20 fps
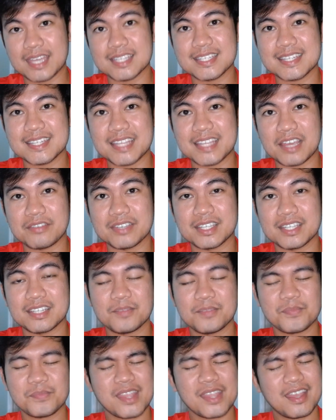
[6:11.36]
Band
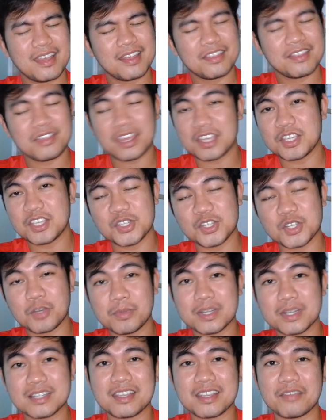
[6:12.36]
7. Thank you
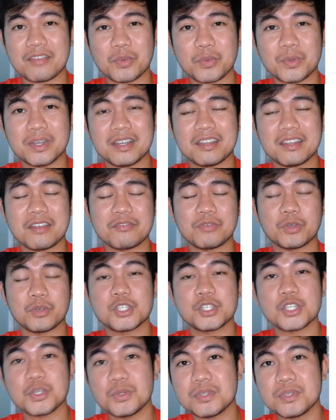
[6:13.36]
so much, everyone,
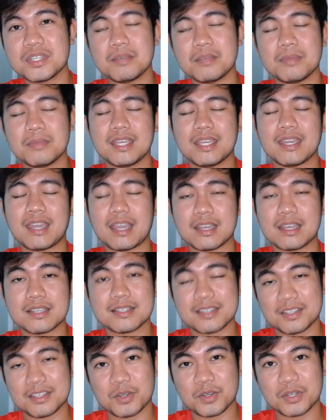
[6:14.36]
for choosing me
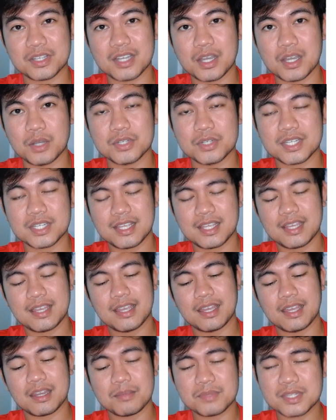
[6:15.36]
as your coach,
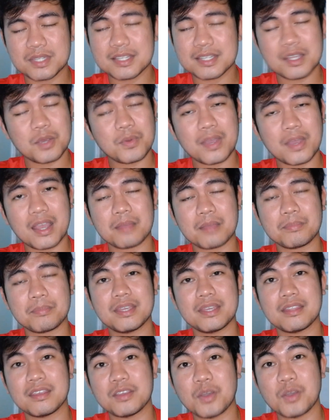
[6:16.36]
and I'm so
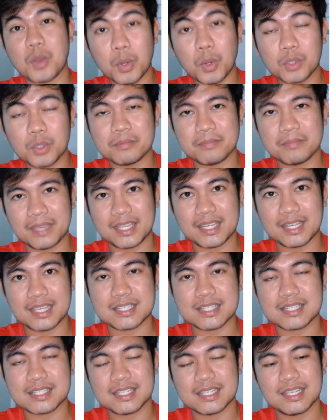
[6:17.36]
happy that you all
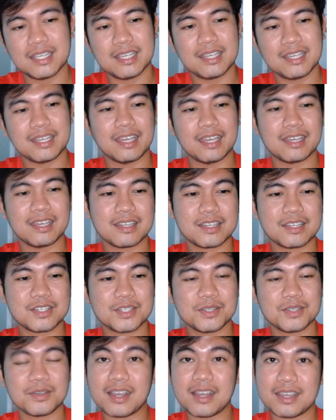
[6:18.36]
made it.
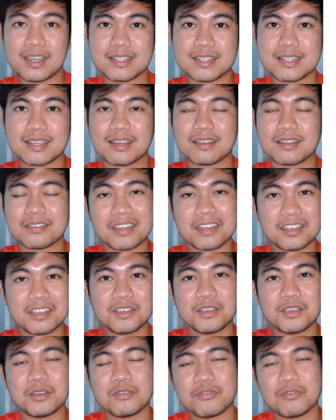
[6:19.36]
And to Isa,
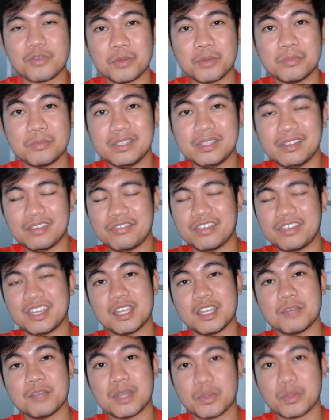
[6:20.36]
thank you for
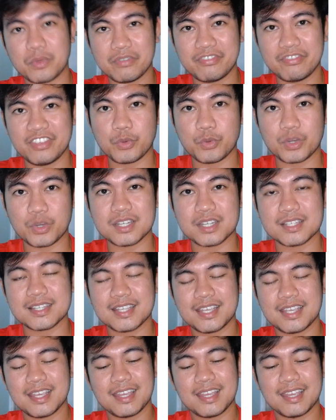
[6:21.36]
believing in my
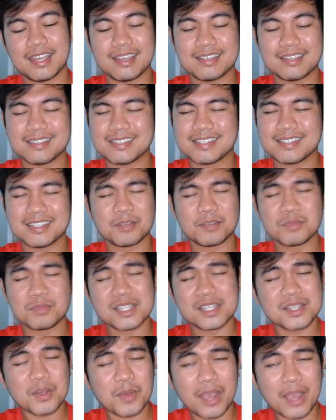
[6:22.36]
reviewers, and
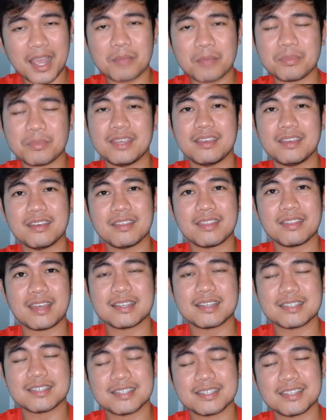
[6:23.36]
I'm just so happy
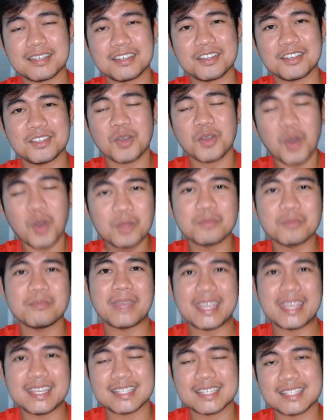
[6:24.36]
that uh, you
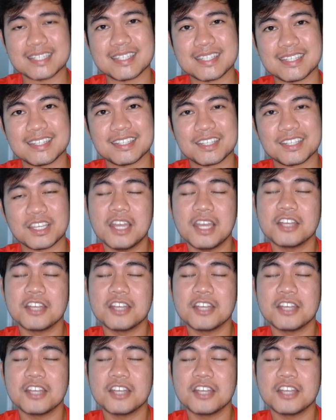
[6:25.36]
all made it.